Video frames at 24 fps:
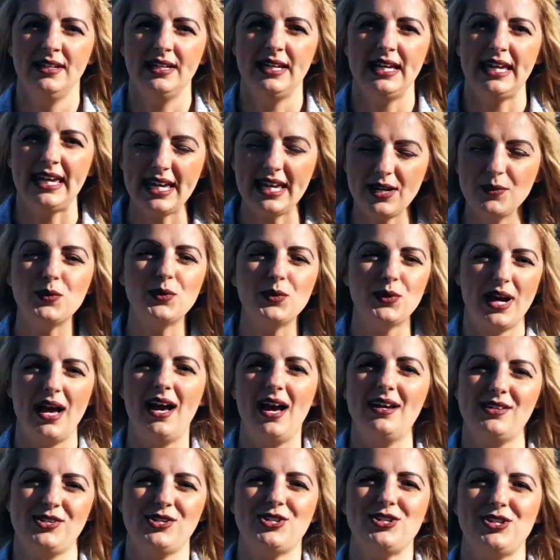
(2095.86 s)
he will
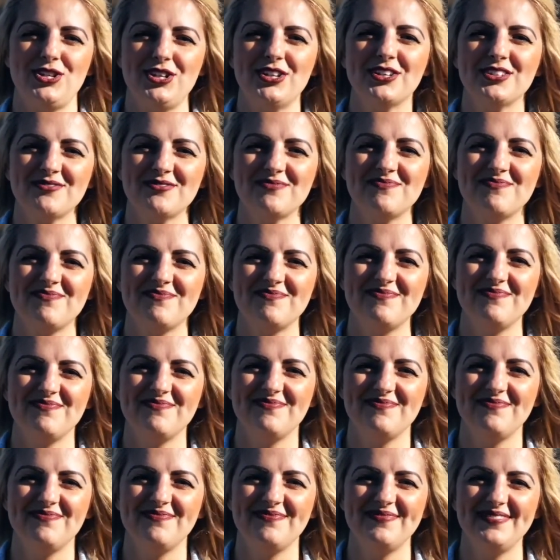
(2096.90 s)
cast you.
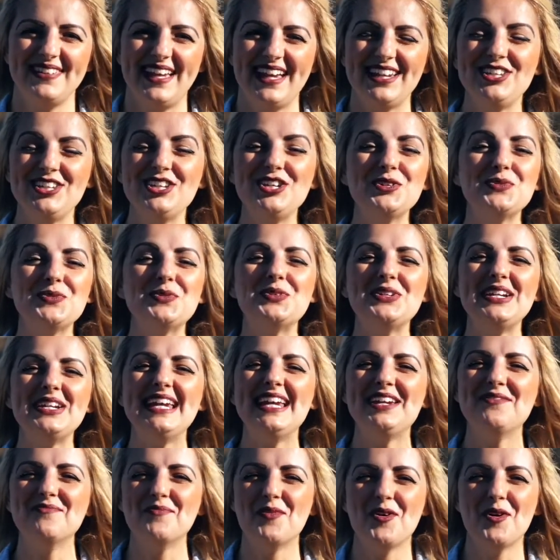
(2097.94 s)
And you will
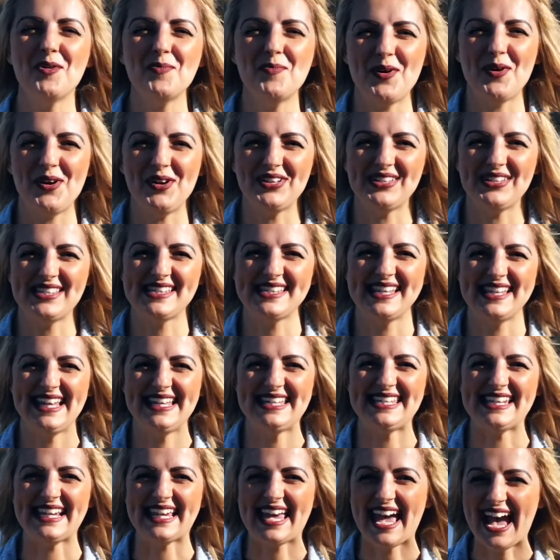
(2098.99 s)
need more boats
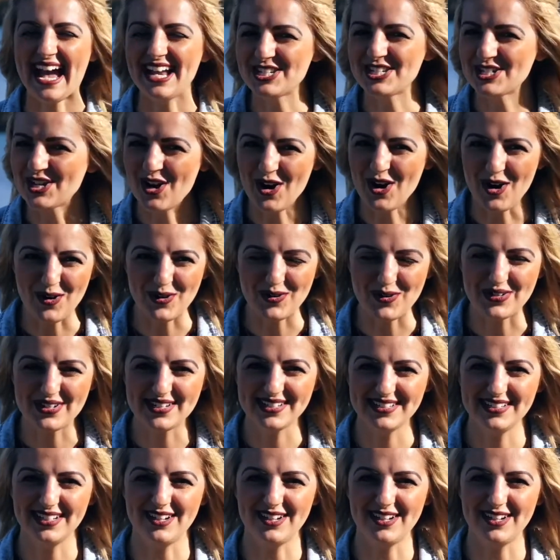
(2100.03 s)
to catch a hold